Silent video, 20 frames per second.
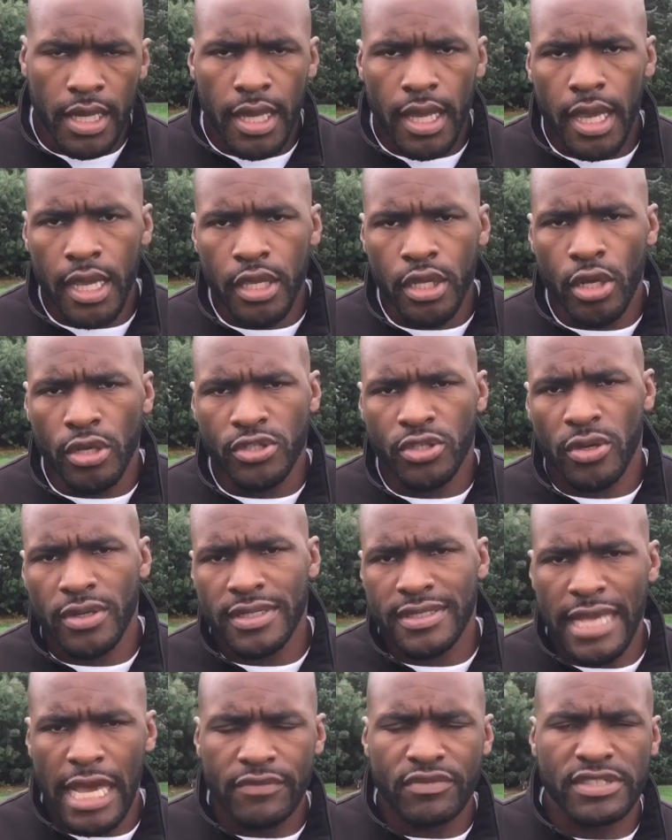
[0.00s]
And you know, so
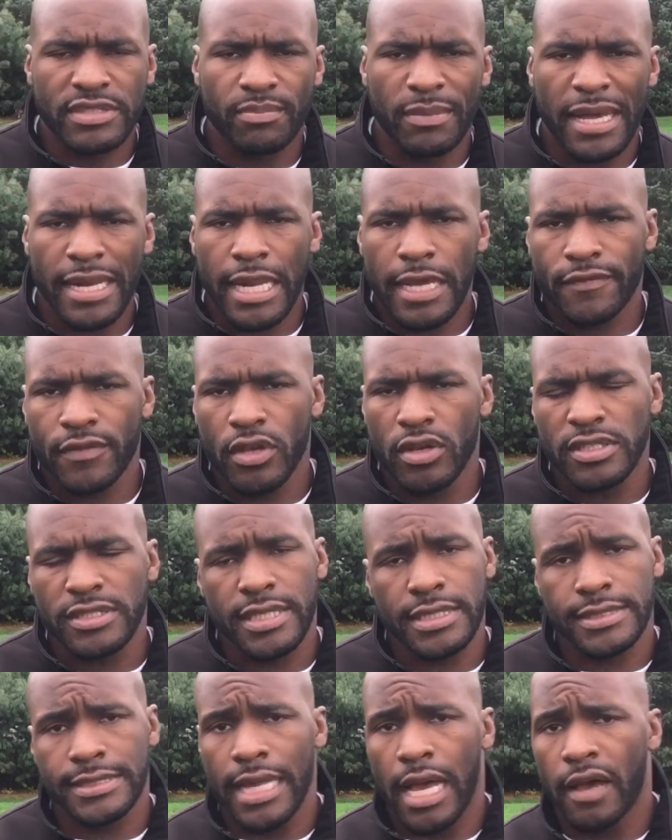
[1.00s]
Xavier, my 11 year old,
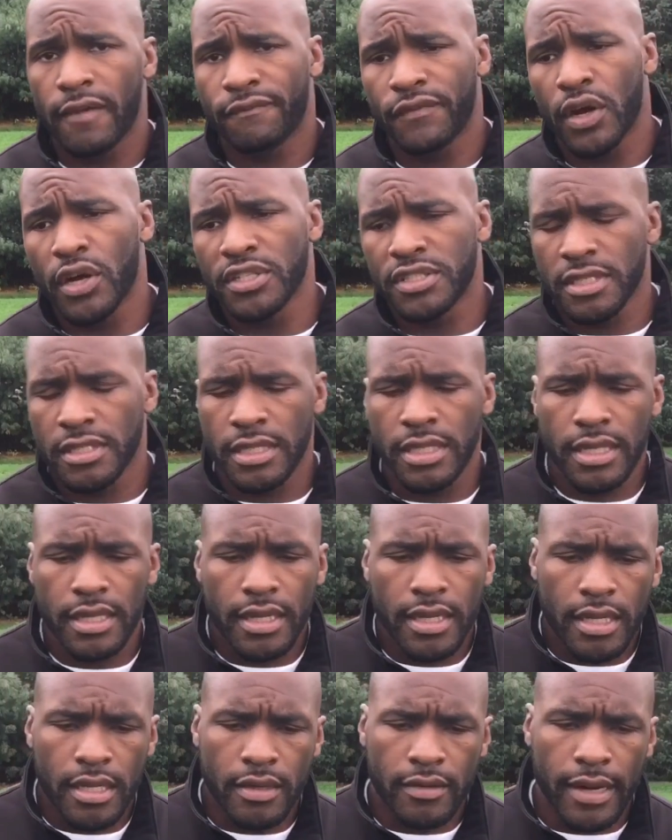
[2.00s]
sits down first and he,
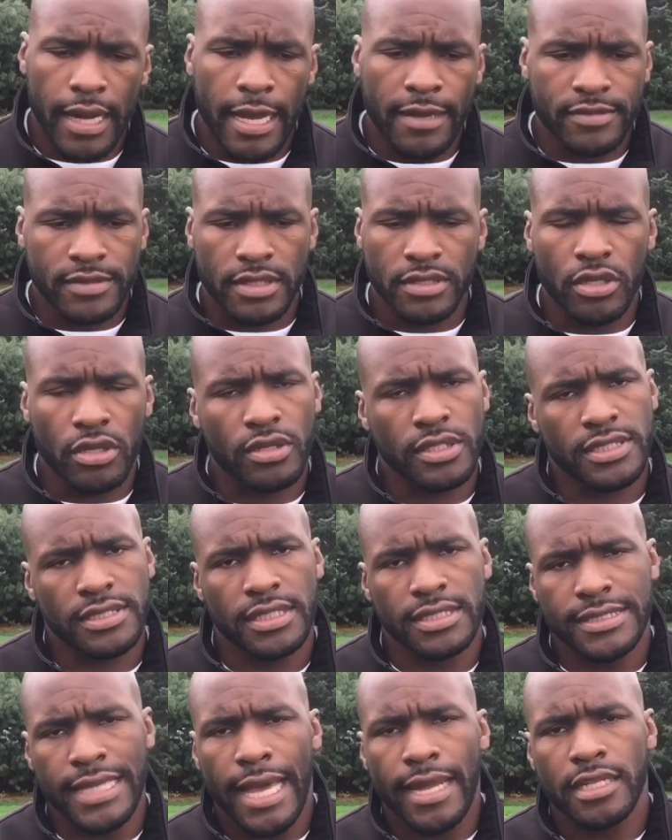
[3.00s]
he grabs the, you know, the,
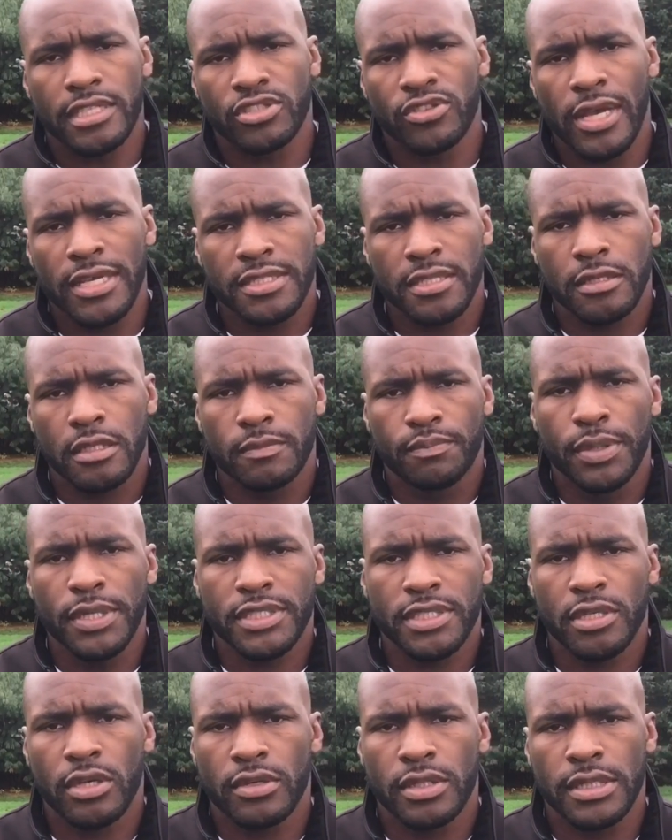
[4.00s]
the salad dressing and he
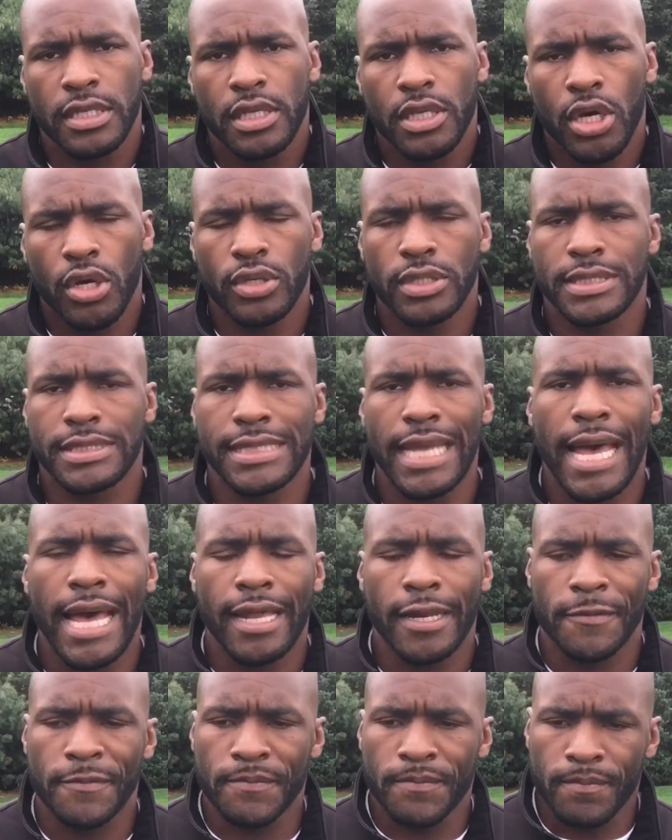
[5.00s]
puts it on the, on the
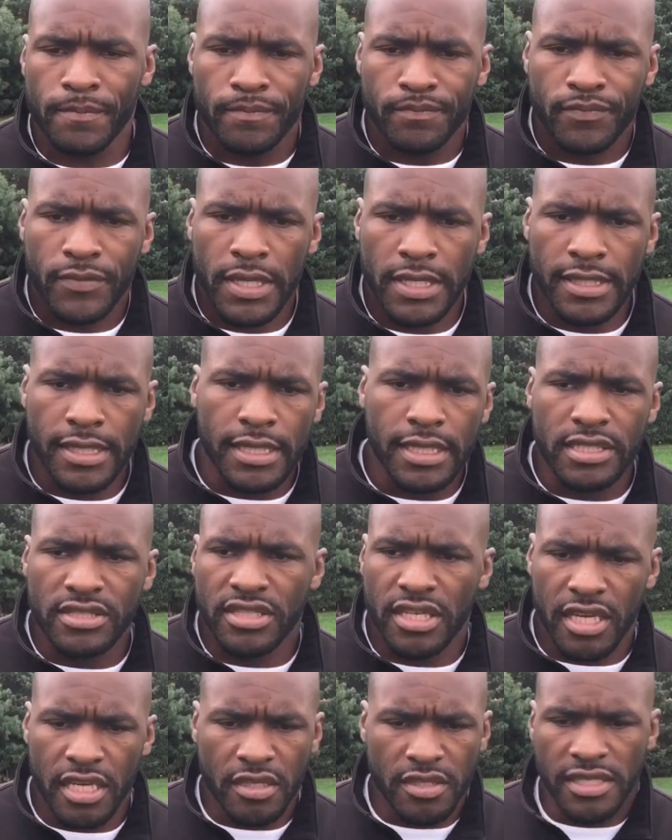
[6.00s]
salad. And then he's,
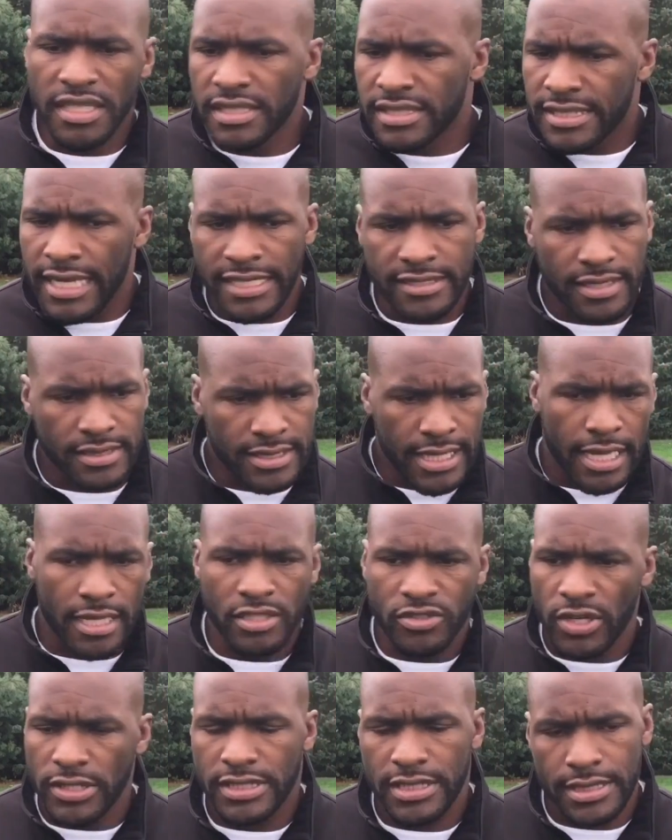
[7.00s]
he, he sets the
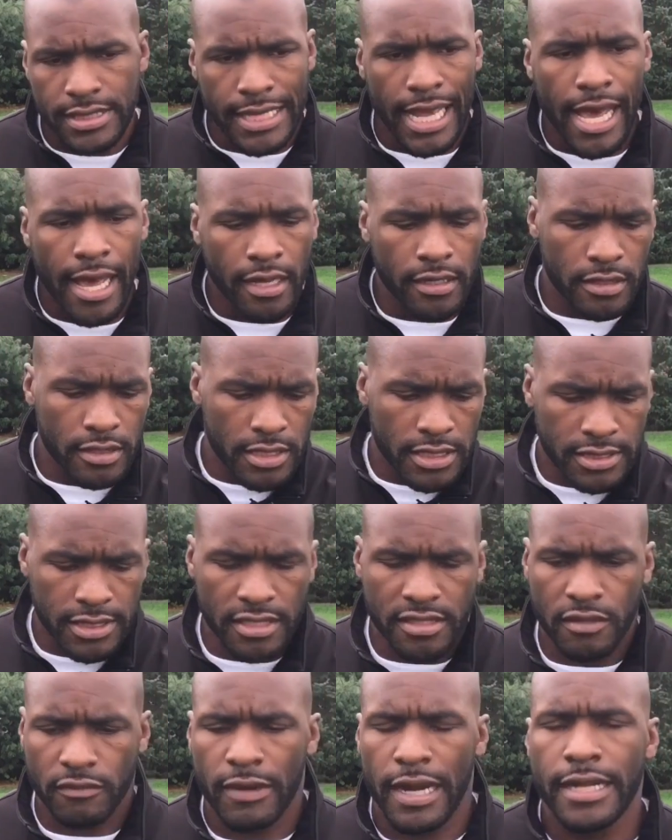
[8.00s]
salad dressing down. He just
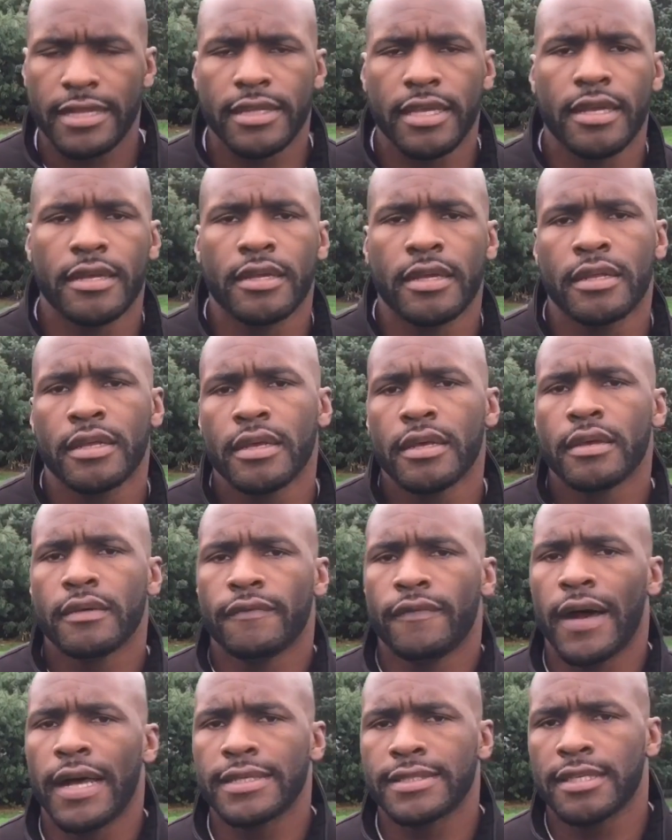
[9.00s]
sits it right there. Then
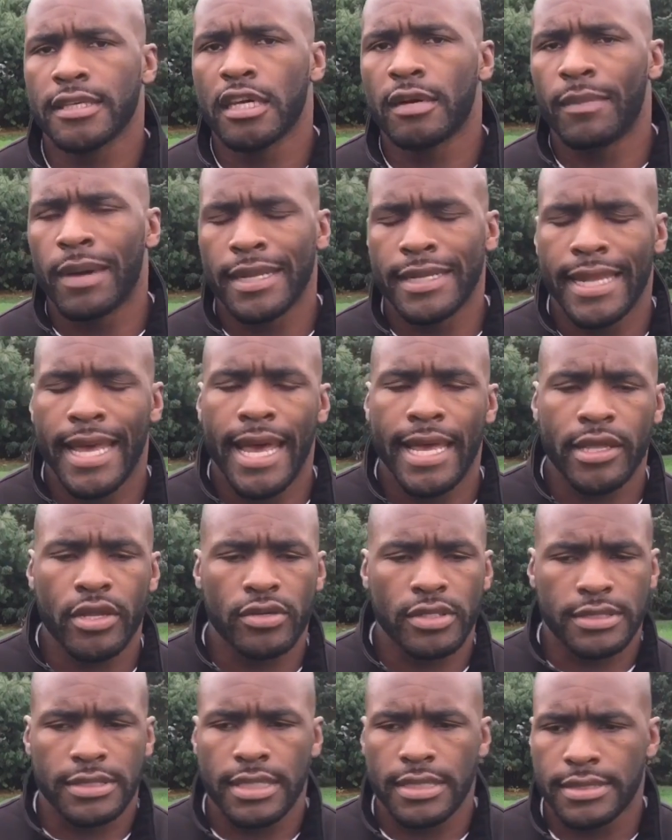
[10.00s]
Vonziel, my
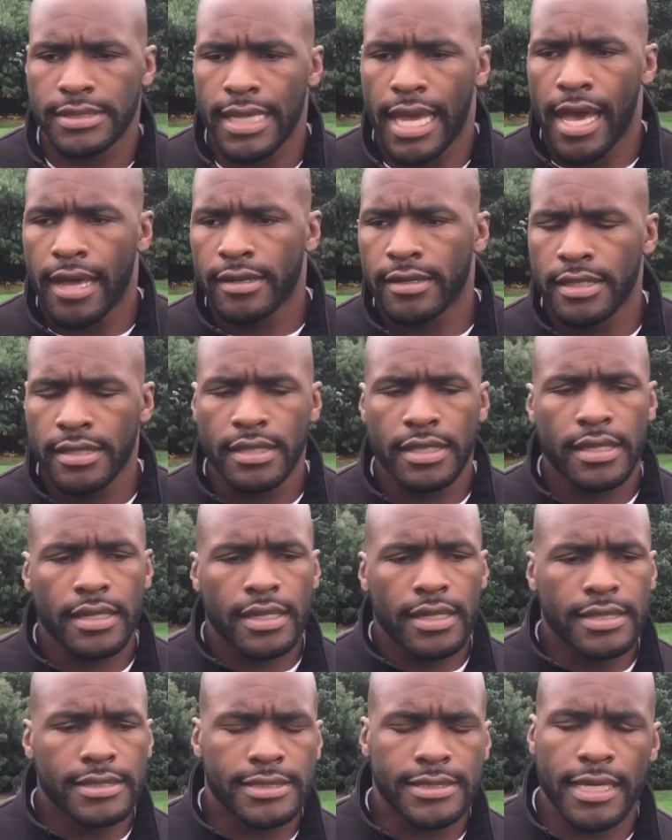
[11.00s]
nine-year-old, sits down. He,
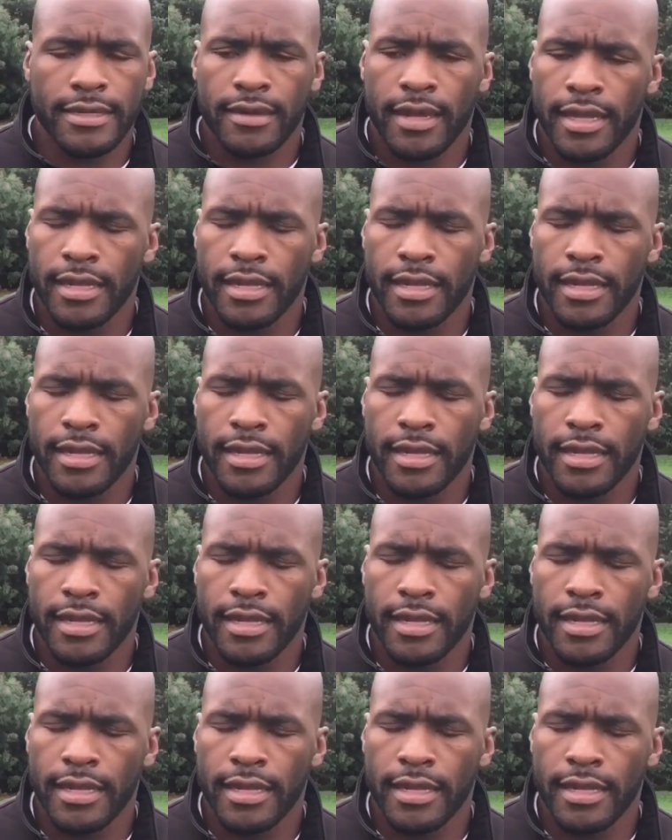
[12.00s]
he's sitting.